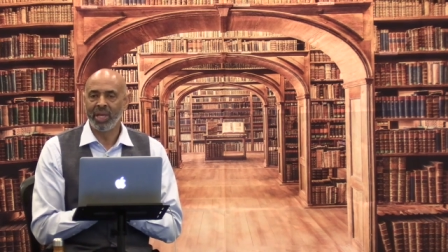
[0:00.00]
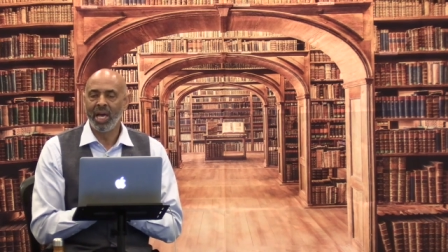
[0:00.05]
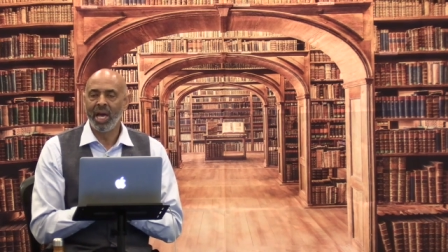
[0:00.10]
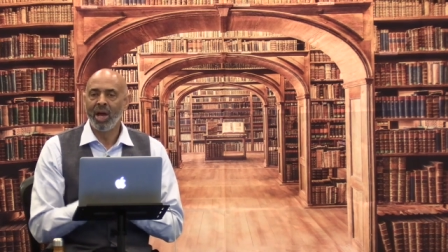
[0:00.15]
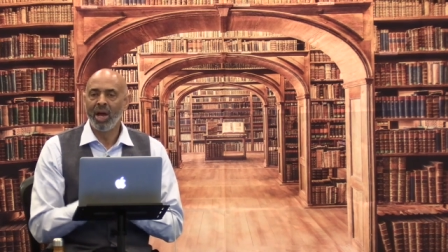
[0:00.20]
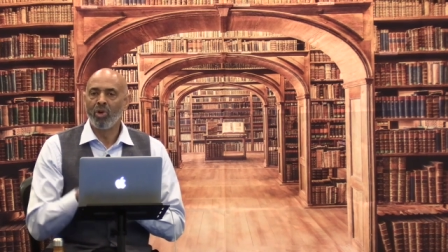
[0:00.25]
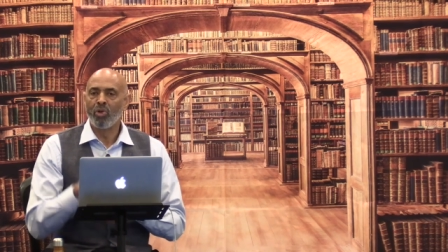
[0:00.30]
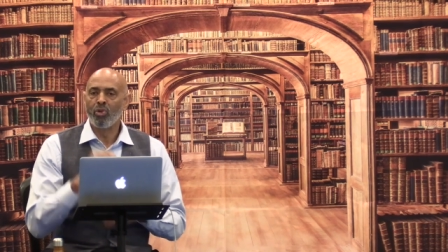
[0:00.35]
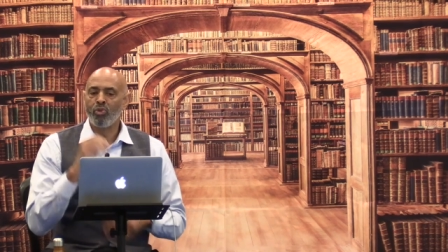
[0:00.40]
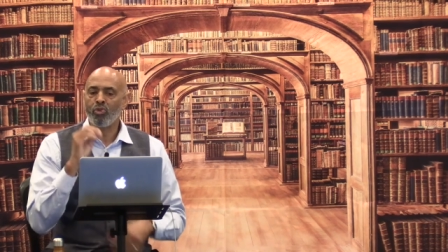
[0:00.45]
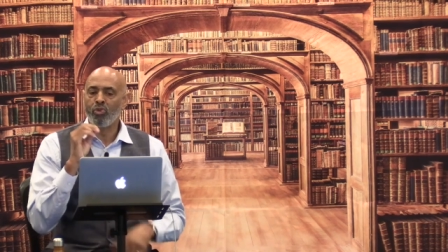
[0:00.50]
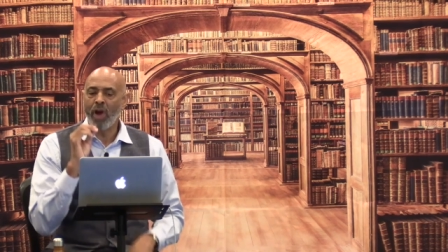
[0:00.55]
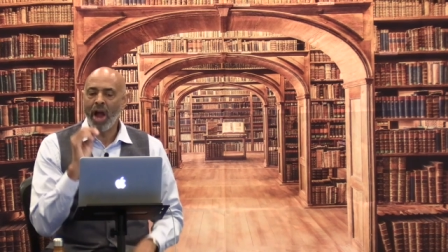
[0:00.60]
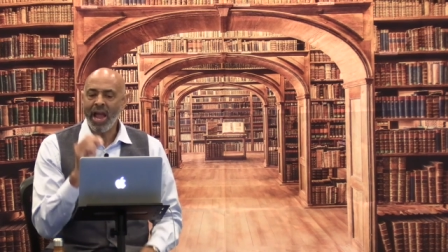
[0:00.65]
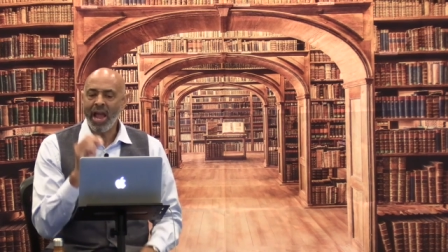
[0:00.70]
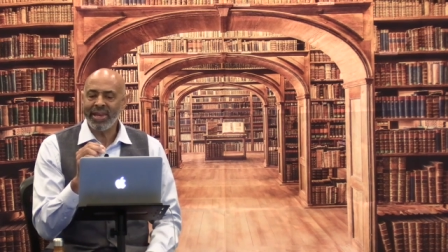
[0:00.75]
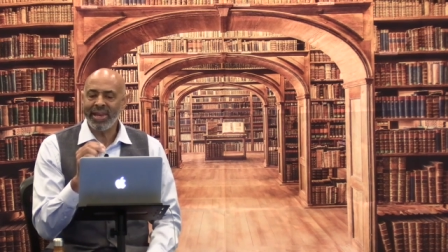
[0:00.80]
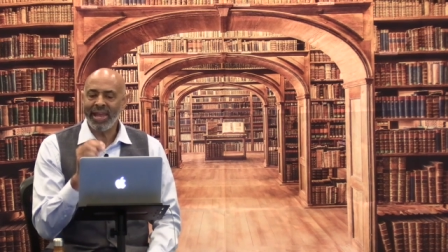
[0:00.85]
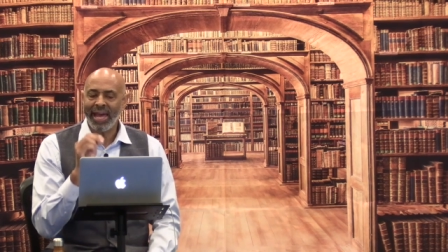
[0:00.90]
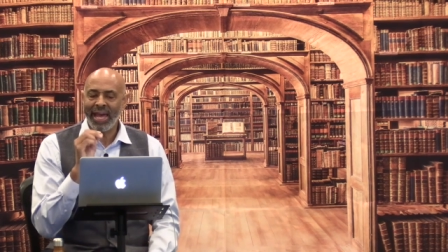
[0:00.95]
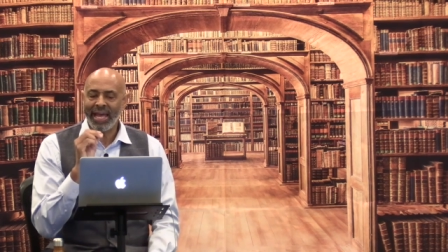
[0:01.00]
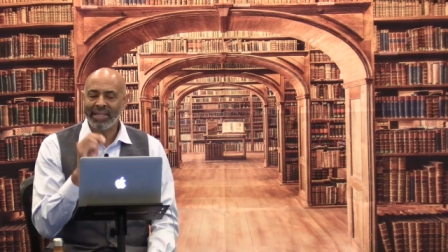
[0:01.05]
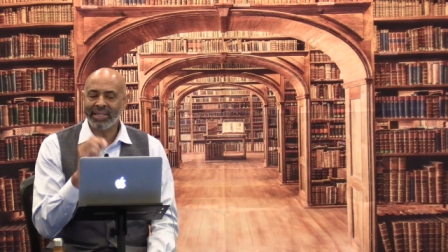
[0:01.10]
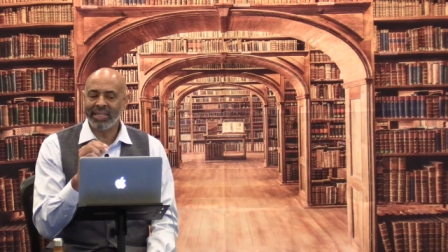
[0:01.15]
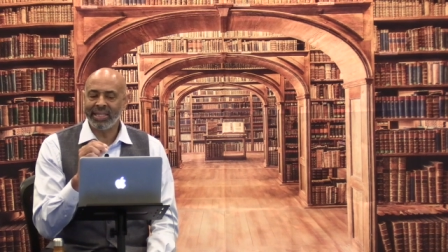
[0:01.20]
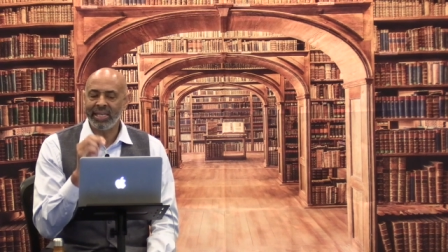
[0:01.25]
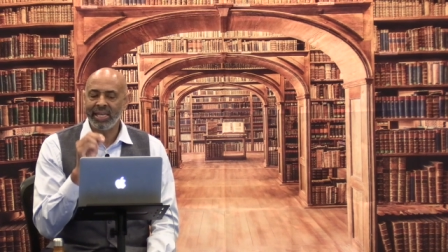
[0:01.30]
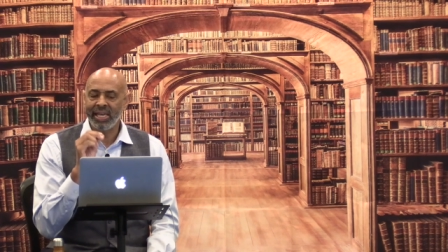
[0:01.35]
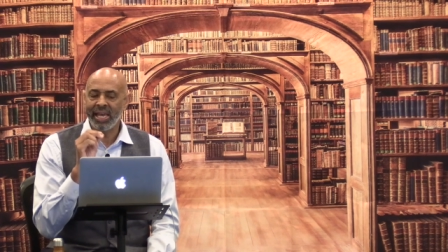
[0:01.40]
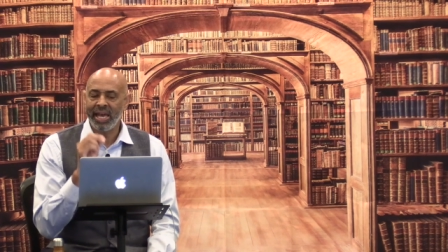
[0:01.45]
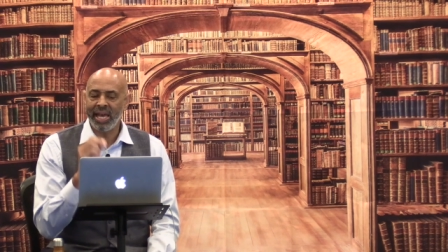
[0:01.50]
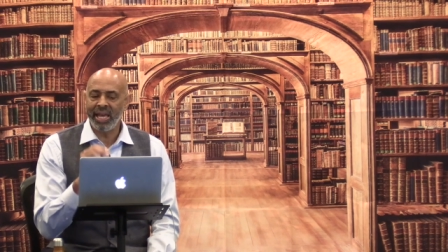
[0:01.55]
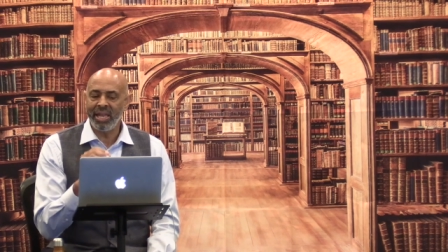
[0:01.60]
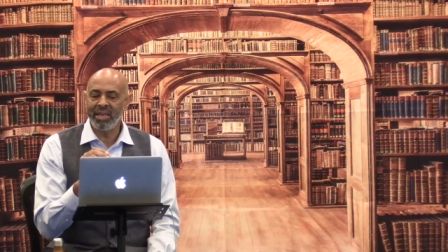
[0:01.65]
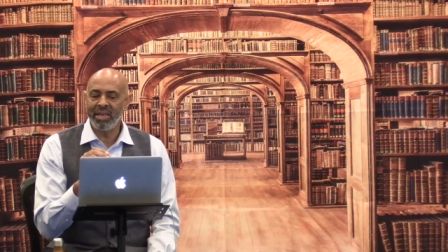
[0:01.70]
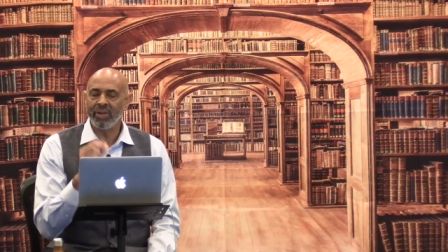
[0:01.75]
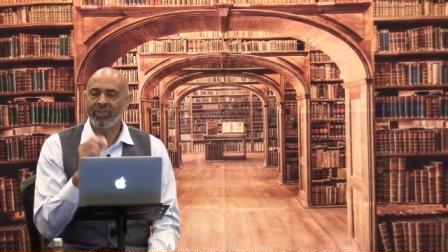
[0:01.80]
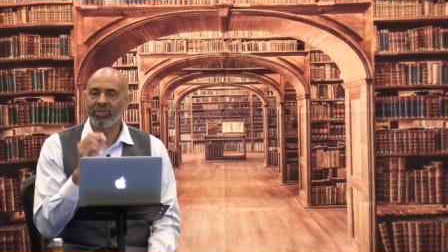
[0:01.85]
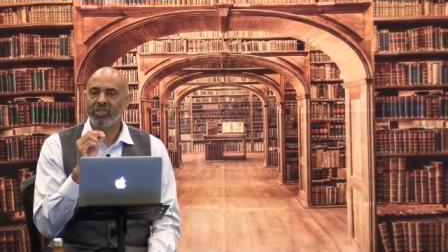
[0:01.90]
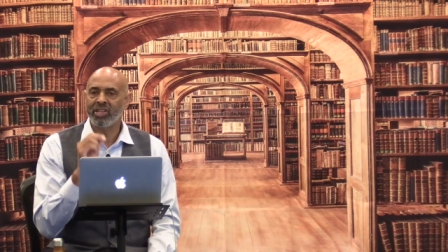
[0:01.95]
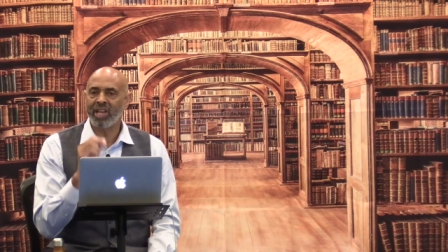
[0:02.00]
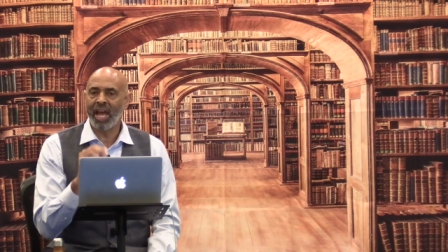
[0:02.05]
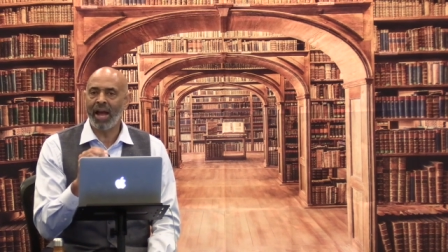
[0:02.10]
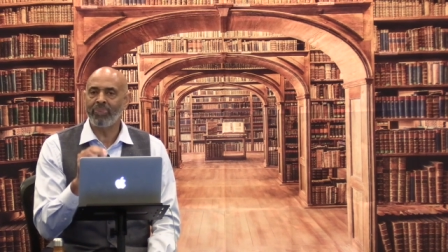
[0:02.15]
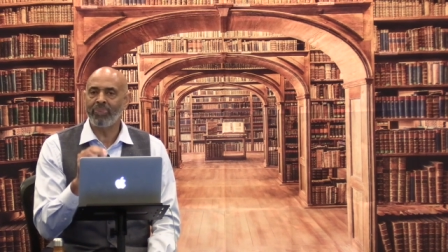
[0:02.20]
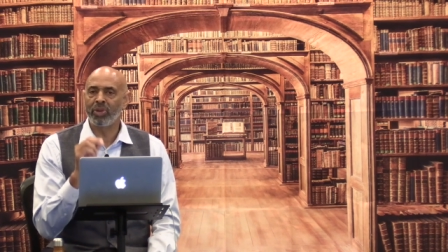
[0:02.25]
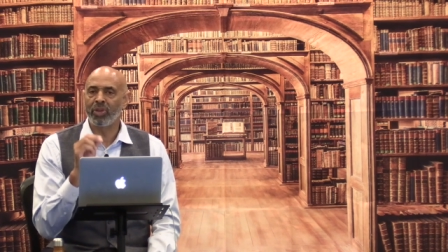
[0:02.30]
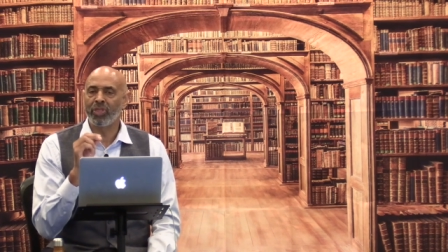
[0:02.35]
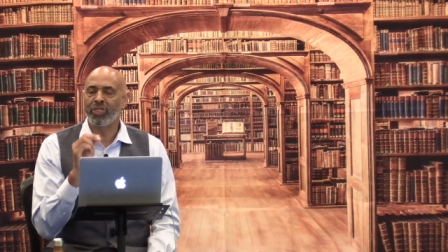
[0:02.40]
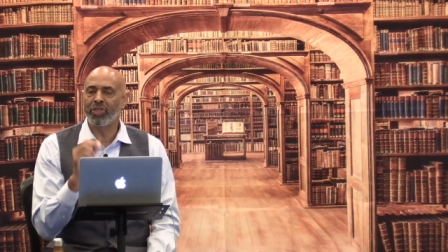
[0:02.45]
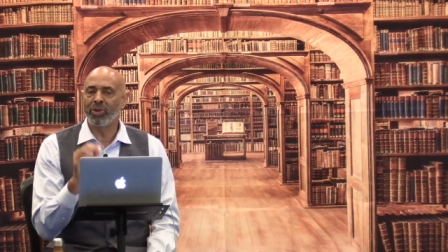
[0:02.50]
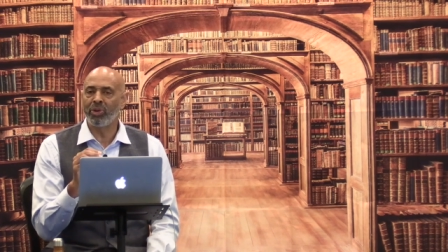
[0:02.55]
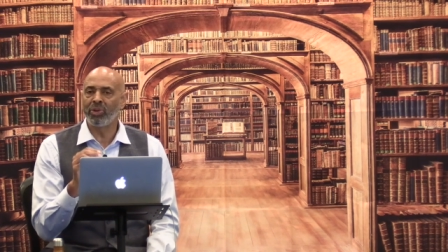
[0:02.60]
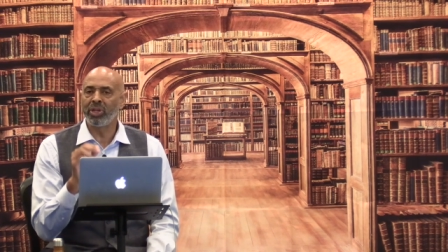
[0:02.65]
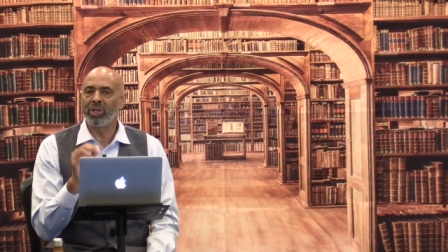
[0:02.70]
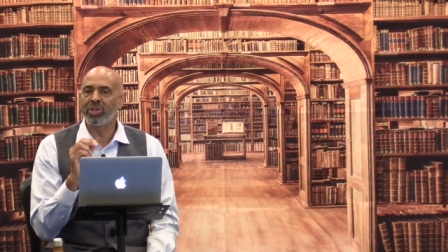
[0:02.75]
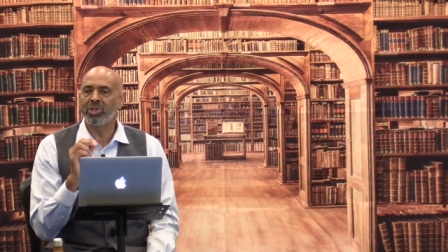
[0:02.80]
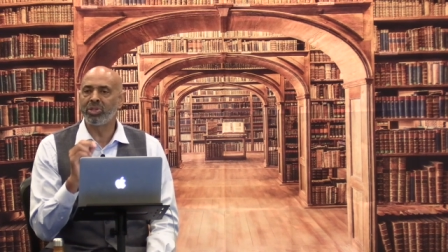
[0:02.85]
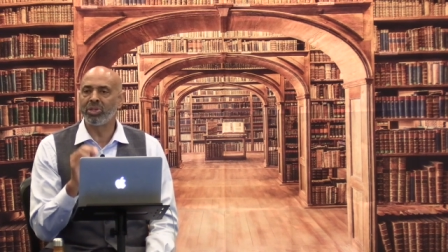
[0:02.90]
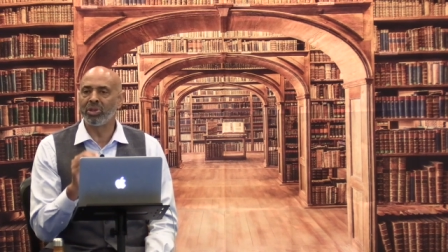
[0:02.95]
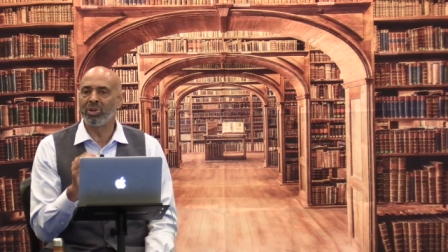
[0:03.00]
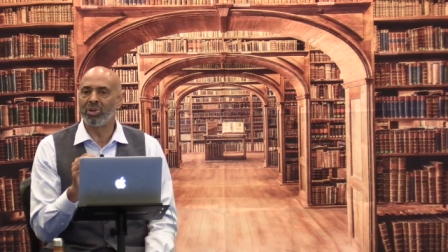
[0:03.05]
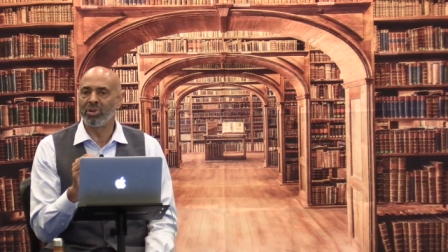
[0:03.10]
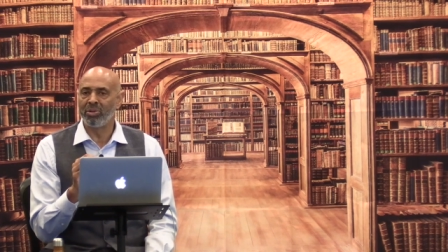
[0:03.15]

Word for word: Right at the end of chapter 32,